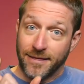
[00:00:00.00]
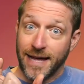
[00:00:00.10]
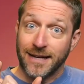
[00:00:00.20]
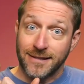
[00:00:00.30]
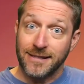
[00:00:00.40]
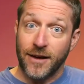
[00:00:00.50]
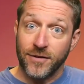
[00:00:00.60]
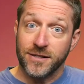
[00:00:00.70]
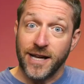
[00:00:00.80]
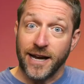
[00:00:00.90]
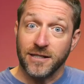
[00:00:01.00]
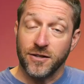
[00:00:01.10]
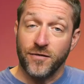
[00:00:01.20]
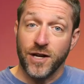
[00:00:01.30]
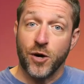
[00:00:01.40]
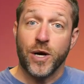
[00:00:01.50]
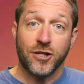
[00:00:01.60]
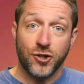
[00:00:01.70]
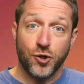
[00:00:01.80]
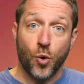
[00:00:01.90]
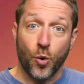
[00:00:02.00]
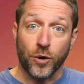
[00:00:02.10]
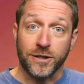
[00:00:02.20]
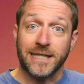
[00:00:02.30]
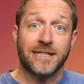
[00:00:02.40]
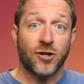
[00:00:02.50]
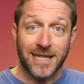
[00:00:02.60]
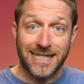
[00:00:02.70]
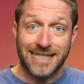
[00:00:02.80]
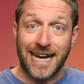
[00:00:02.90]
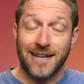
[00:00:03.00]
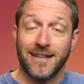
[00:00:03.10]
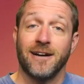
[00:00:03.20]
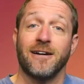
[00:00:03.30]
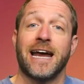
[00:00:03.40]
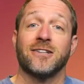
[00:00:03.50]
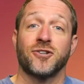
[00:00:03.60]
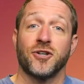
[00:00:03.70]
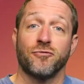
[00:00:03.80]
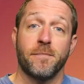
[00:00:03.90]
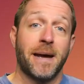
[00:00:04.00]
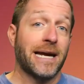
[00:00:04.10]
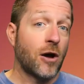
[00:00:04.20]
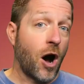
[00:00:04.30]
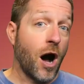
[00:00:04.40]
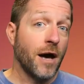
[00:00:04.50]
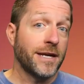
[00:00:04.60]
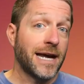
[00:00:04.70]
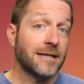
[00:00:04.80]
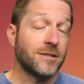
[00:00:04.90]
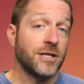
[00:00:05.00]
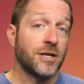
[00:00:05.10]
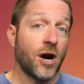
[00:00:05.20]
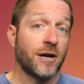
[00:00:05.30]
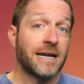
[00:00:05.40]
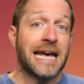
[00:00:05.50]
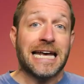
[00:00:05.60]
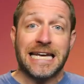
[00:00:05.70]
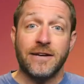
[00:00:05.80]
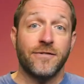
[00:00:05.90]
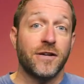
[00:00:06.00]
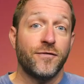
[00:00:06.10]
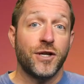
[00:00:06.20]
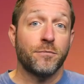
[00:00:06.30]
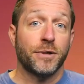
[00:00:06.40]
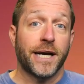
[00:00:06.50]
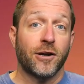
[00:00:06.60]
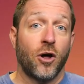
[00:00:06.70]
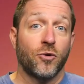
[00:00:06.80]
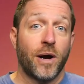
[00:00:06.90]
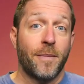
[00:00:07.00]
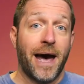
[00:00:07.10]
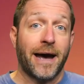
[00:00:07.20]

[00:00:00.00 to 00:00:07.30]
That 7 seconds of video is yours. It's going to stay there and it's going to remain on the SD card, even if you didn't play it all the way